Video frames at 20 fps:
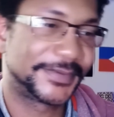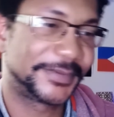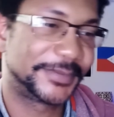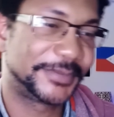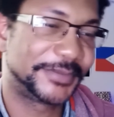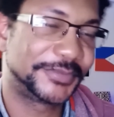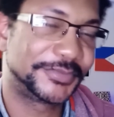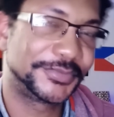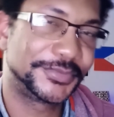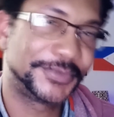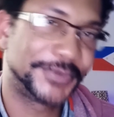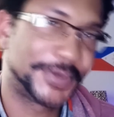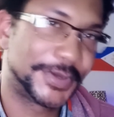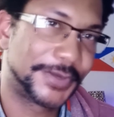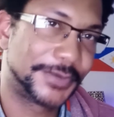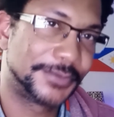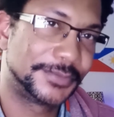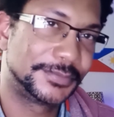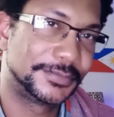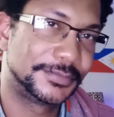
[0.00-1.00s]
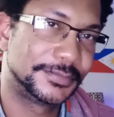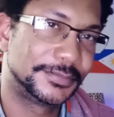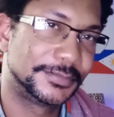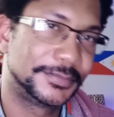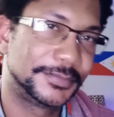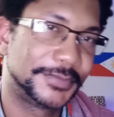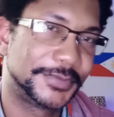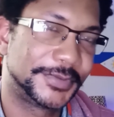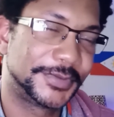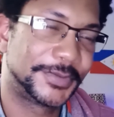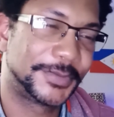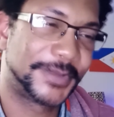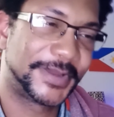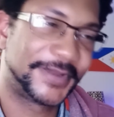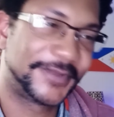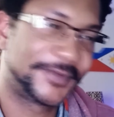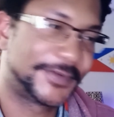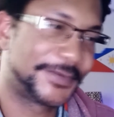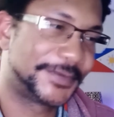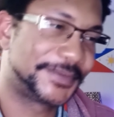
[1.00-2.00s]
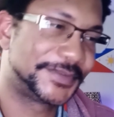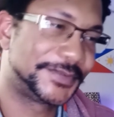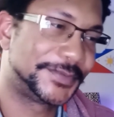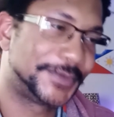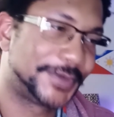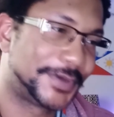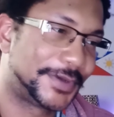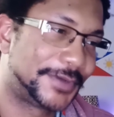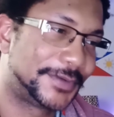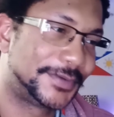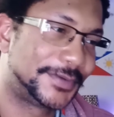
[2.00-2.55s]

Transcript: people who know, the white folks who know.